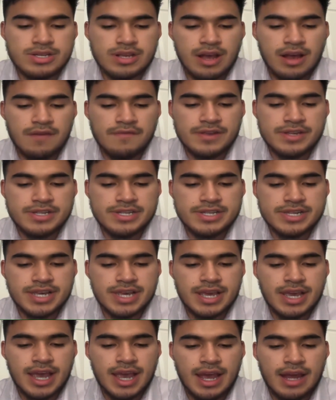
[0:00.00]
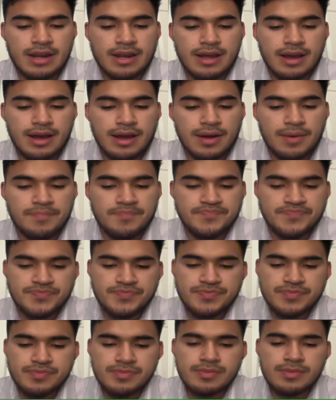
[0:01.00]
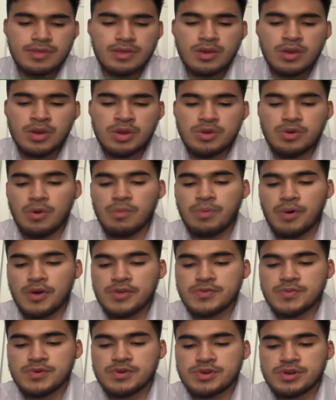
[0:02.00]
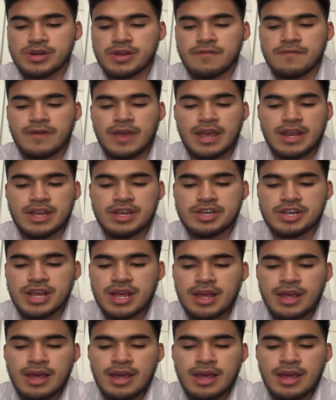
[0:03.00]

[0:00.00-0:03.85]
obviously, and um, you know Baltimore took advantage.